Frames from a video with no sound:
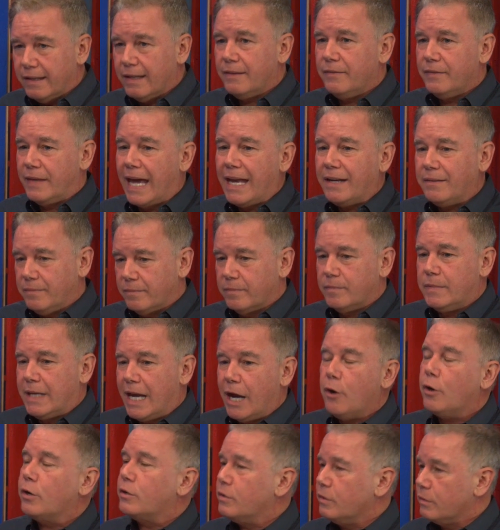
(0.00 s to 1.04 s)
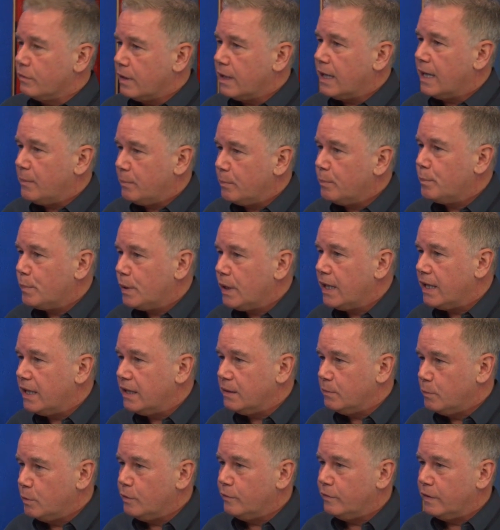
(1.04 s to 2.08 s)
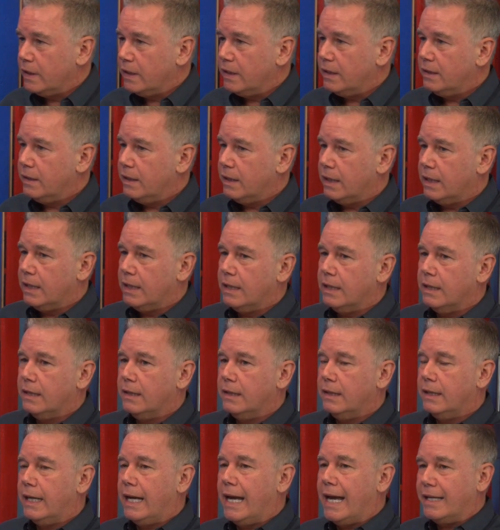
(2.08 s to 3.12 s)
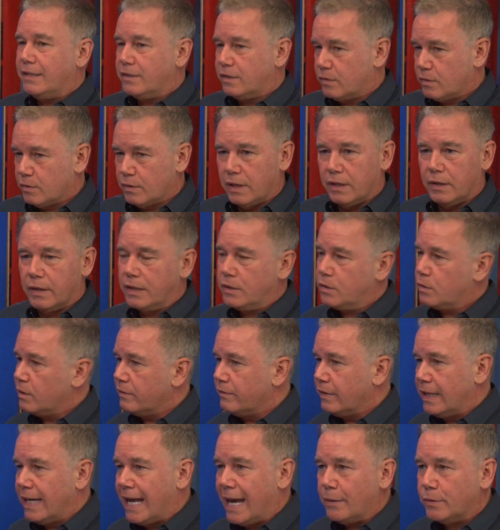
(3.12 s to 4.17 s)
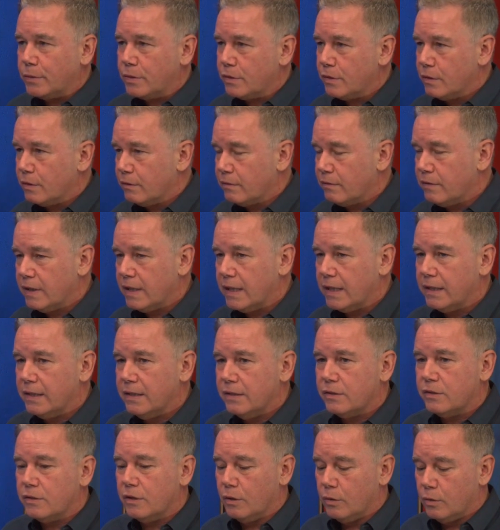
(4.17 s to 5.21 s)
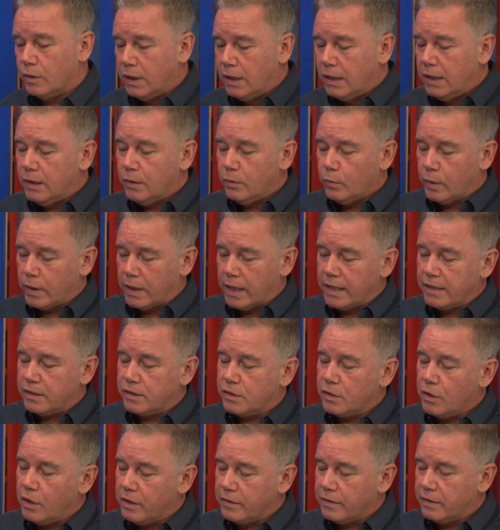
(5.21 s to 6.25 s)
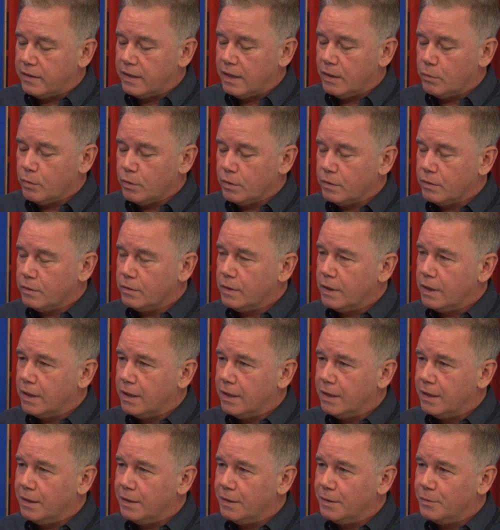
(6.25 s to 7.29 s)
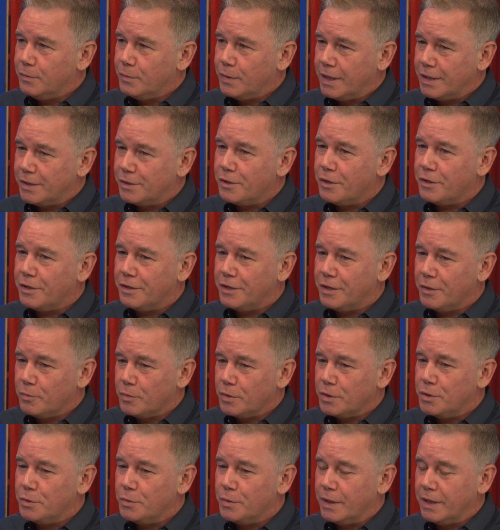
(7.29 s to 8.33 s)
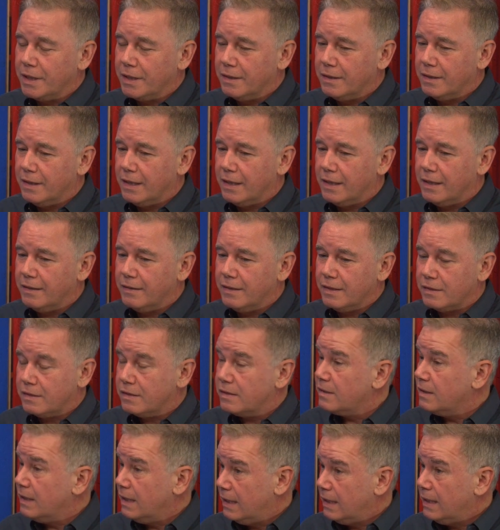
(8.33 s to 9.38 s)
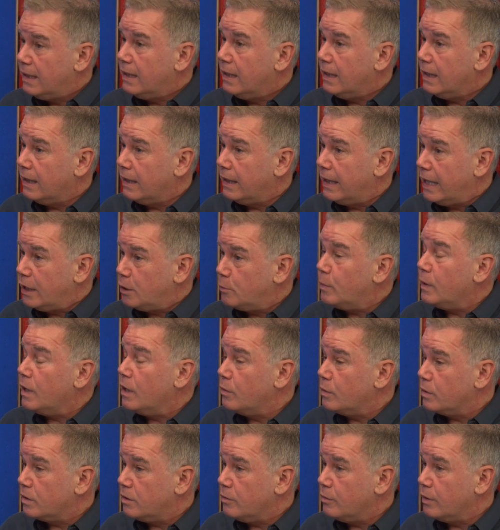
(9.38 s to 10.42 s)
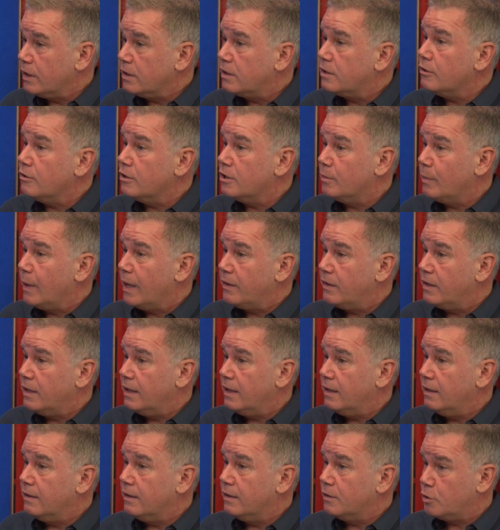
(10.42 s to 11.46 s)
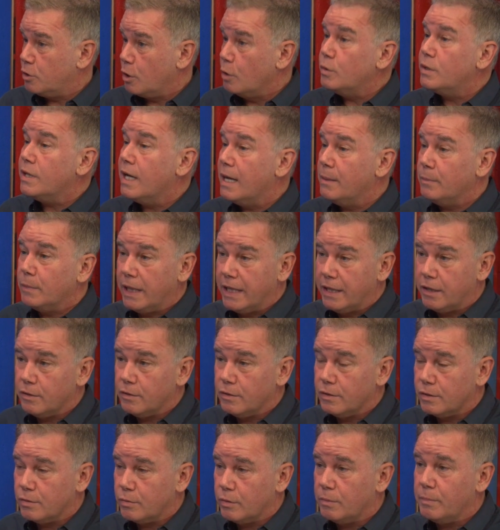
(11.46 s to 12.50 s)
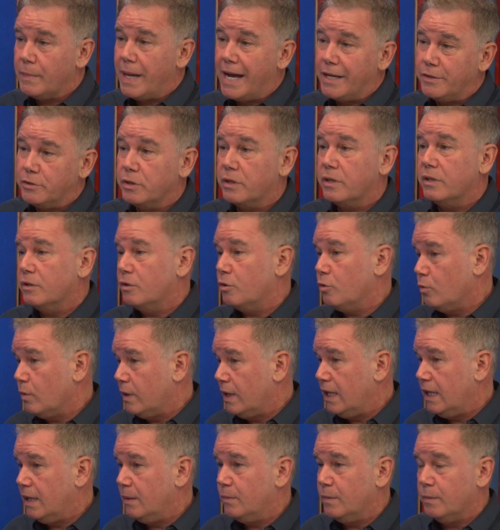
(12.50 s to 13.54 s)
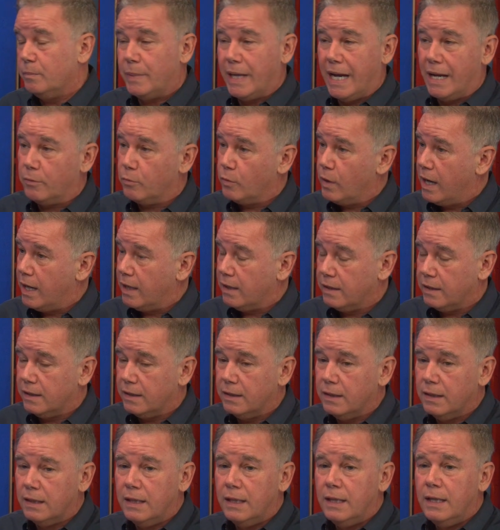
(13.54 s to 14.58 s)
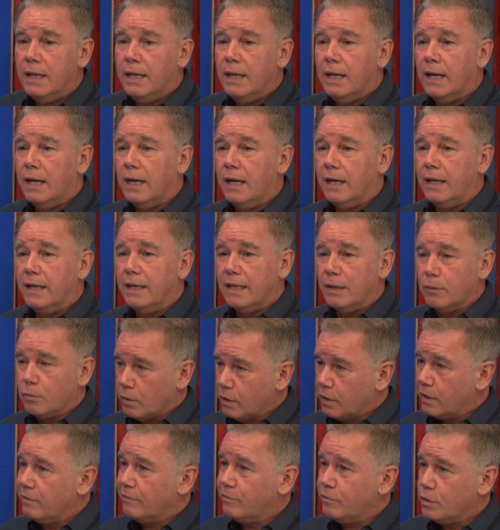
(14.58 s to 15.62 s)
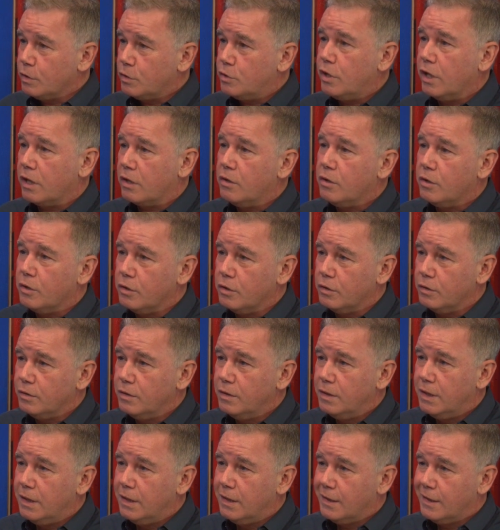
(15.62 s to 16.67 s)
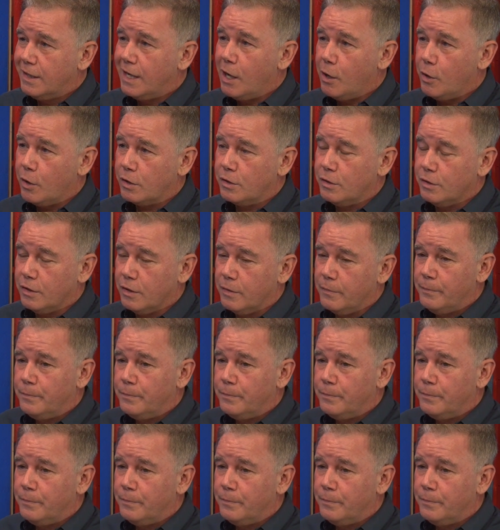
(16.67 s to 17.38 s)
that character that I play in the movie uh, had you know that sort of announcer thing, and so when I saw that they were uh, when I saw that they were doing uh, this, uh, H B O was doing a series about the the Showtime Lakers with Magic and Kareem and Pat Riley, uh, and they were looking for a Chick Hearn character.